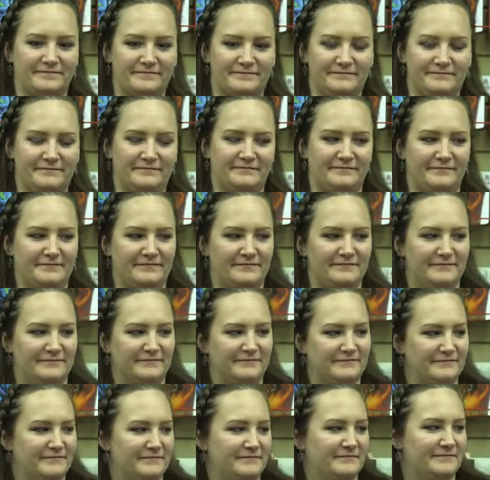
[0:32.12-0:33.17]

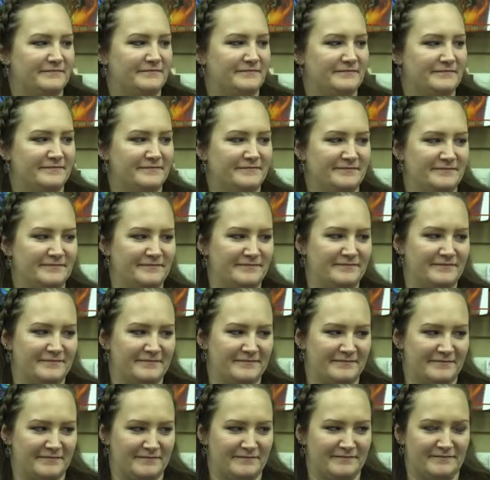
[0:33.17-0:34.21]

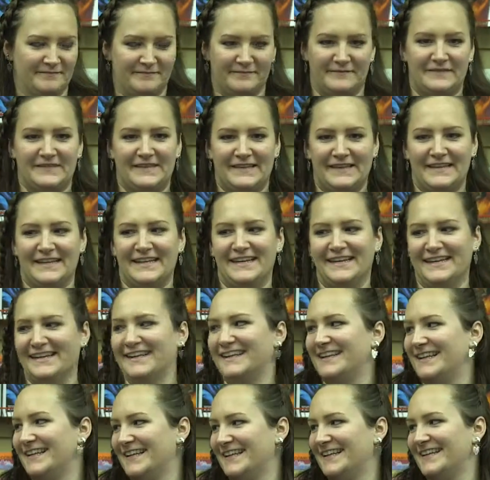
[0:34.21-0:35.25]

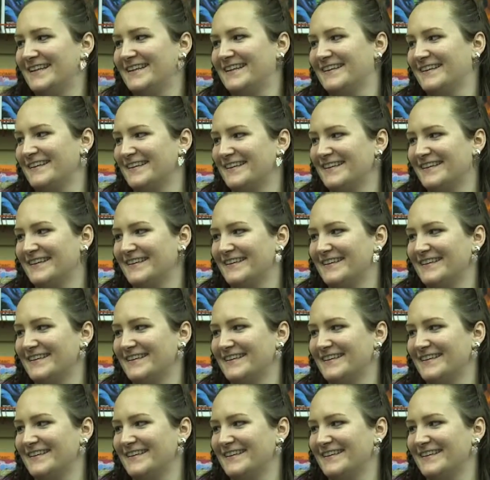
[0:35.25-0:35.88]
The person shown says nothing.